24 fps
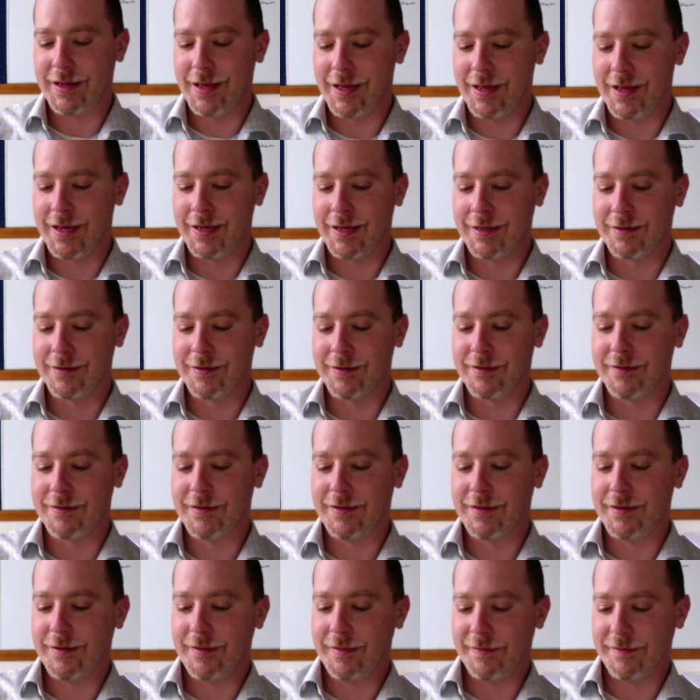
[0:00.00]
and
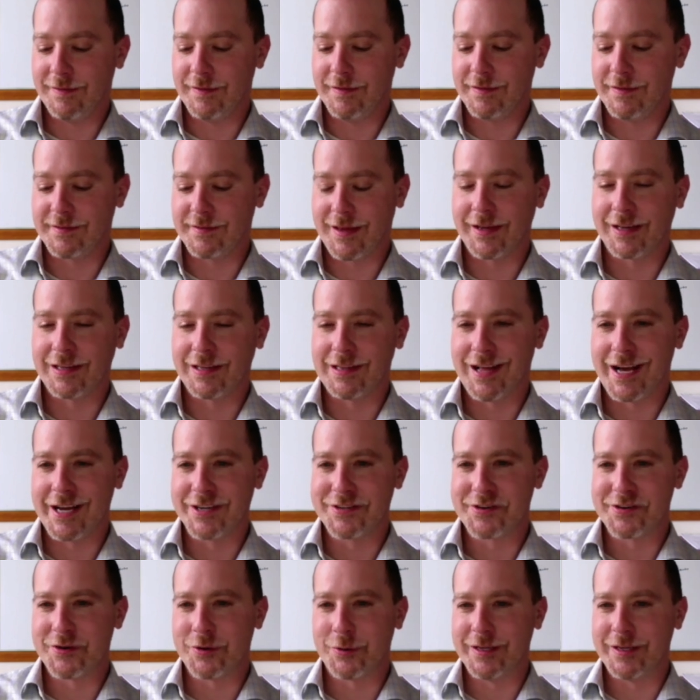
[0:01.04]
the
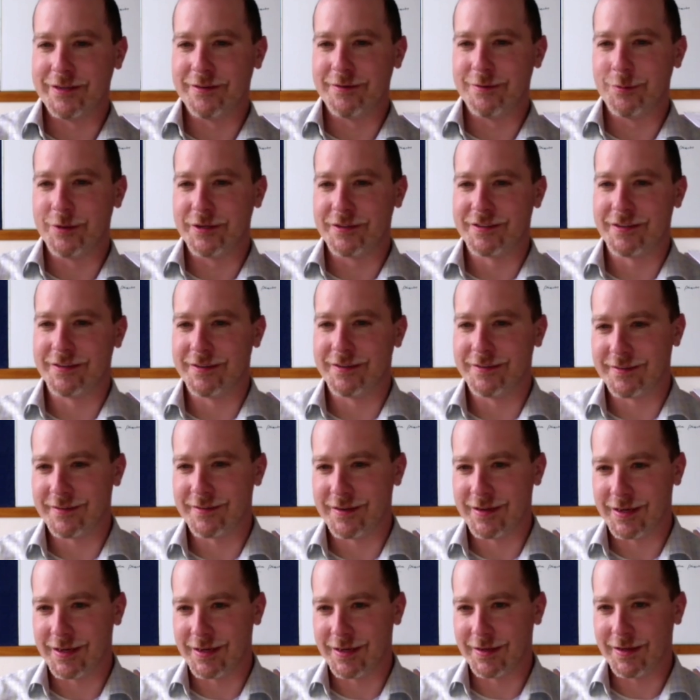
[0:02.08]
psychological intuitions
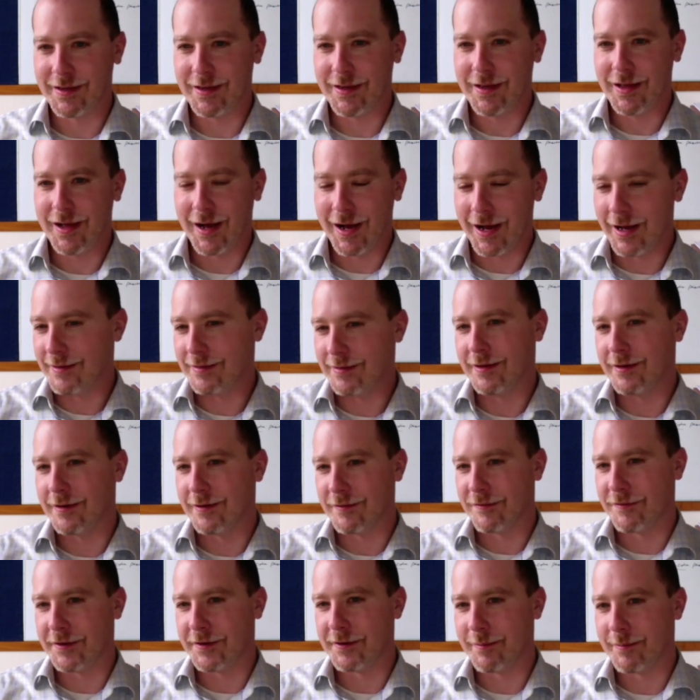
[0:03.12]
that I think
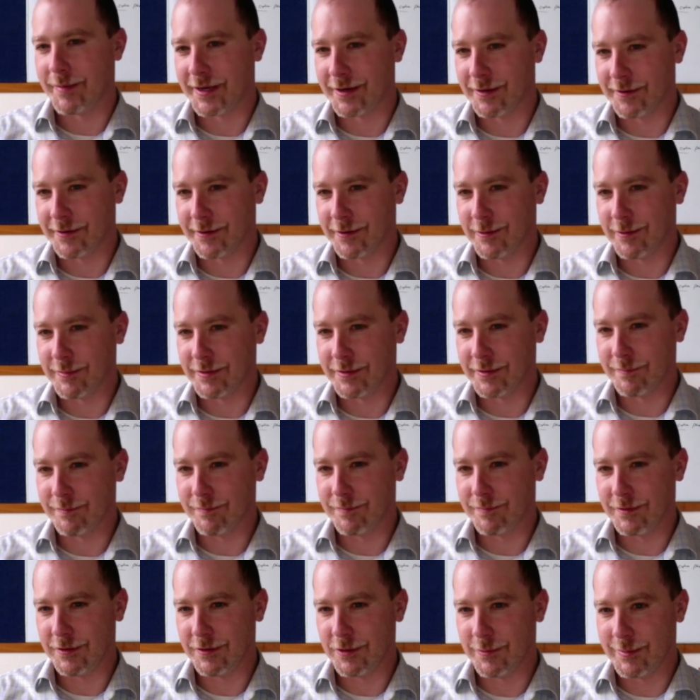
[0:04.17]
are fundamental to human
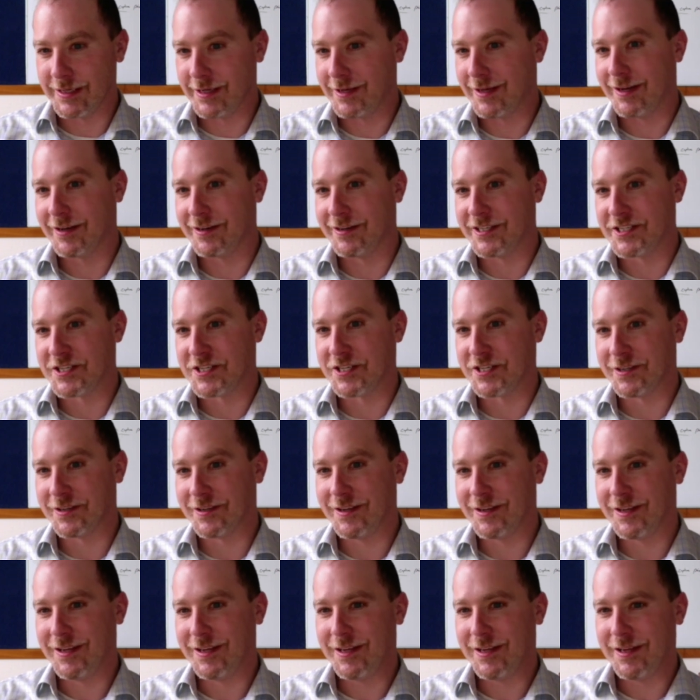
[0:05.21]
cognition
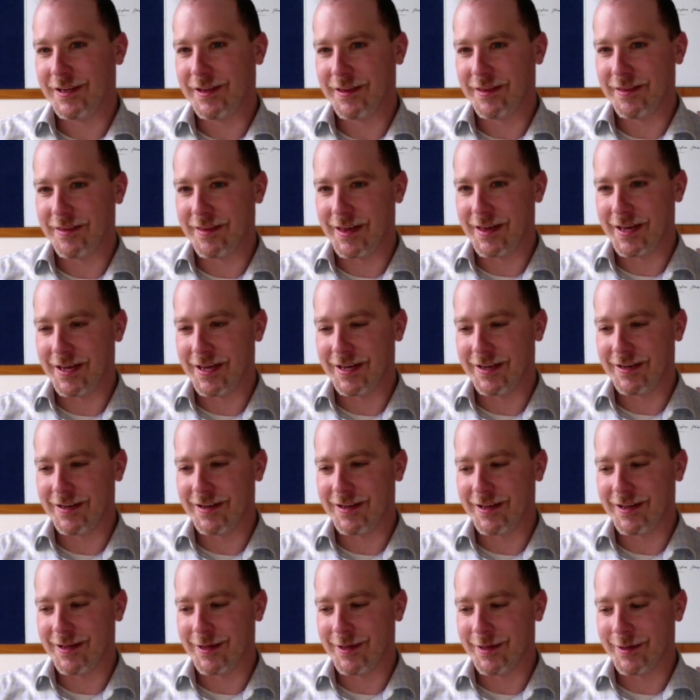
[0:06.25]
that
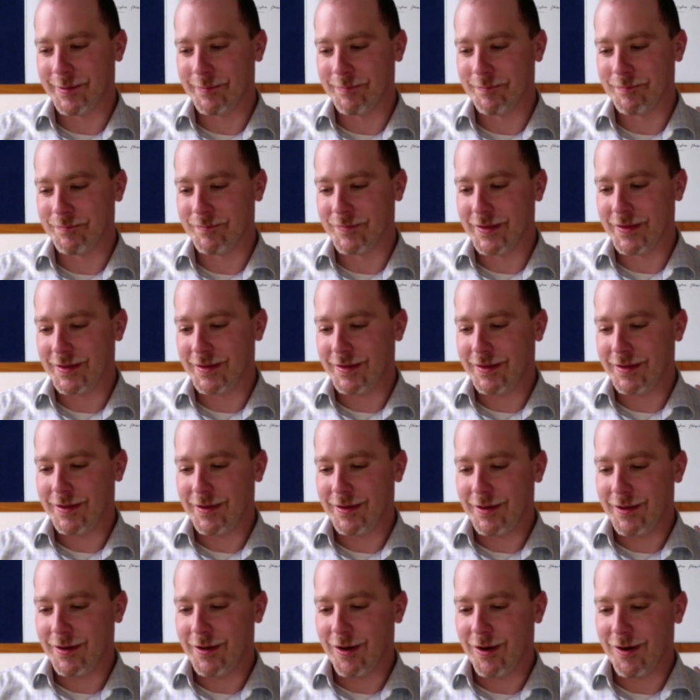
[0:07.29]

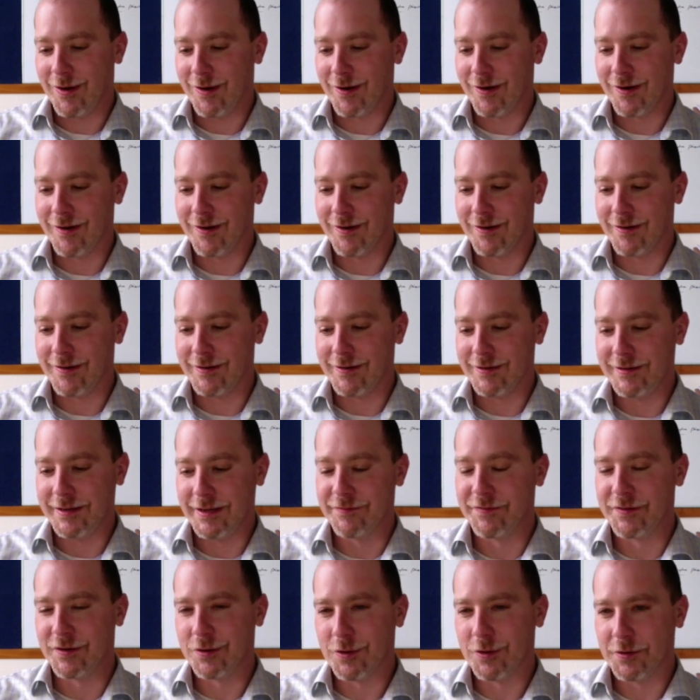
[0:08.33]
are
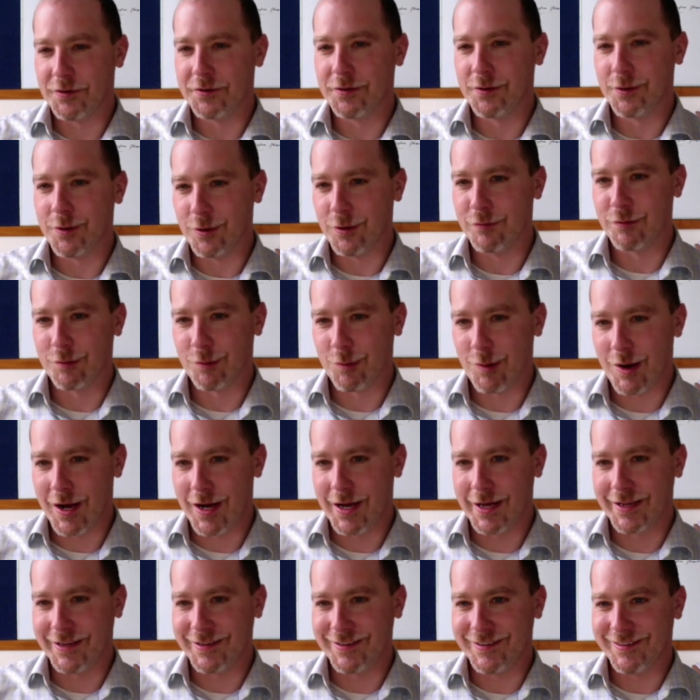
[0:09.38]
difficult to
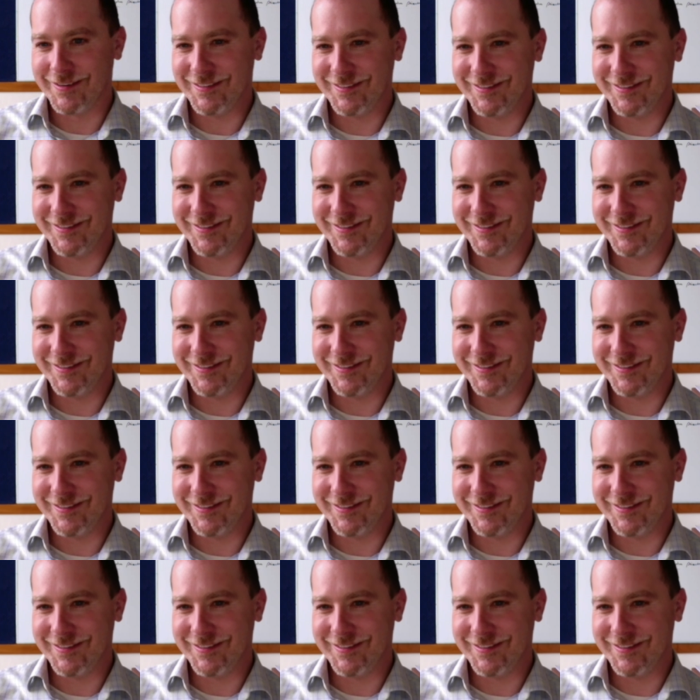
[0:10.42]
override.